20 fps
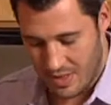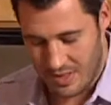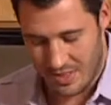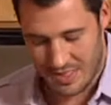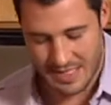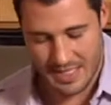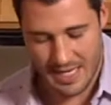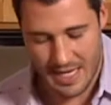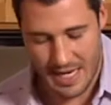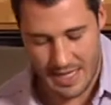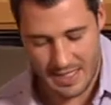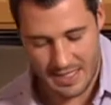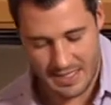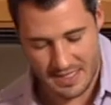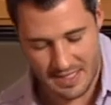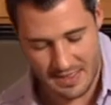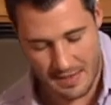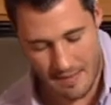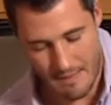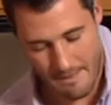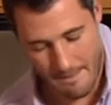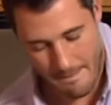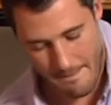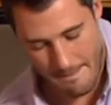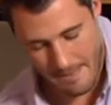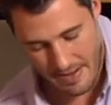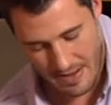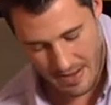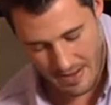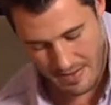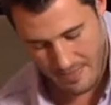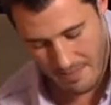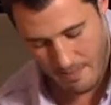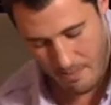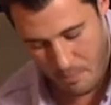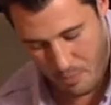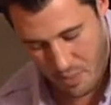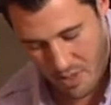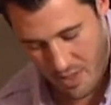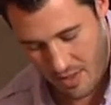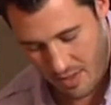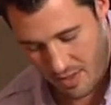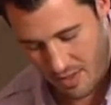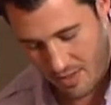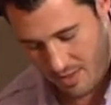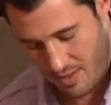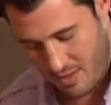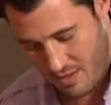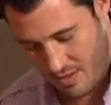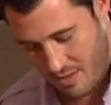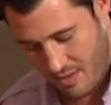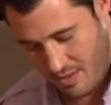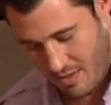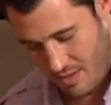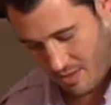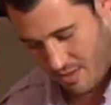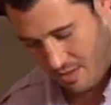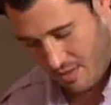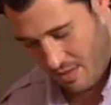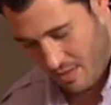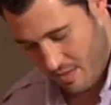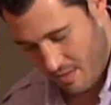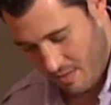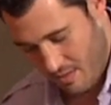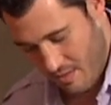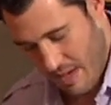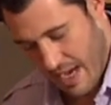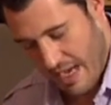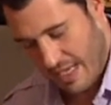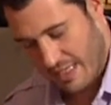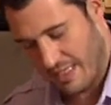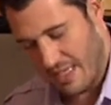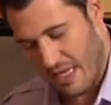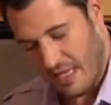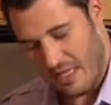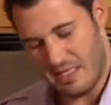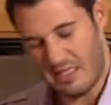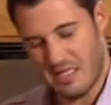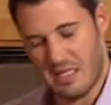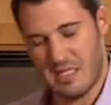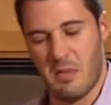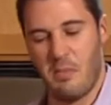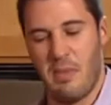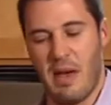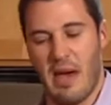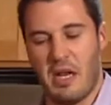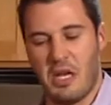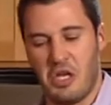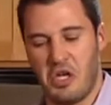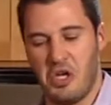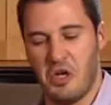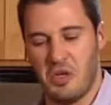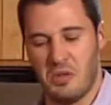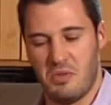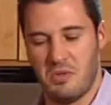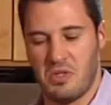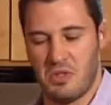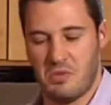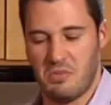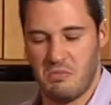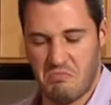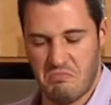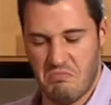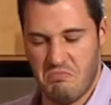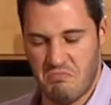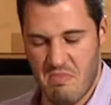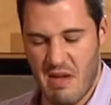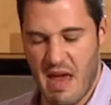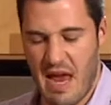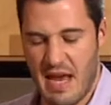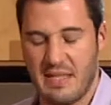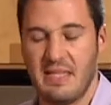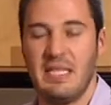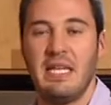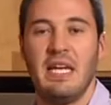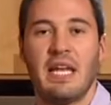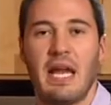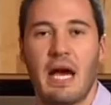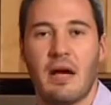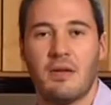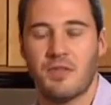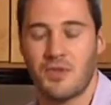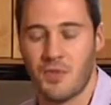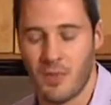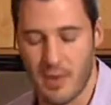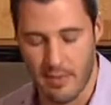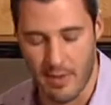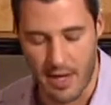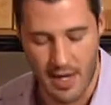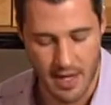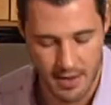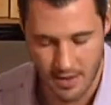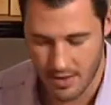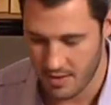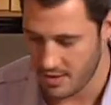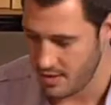this nice, big, I'd say this is about a good 18-ounce ribeye.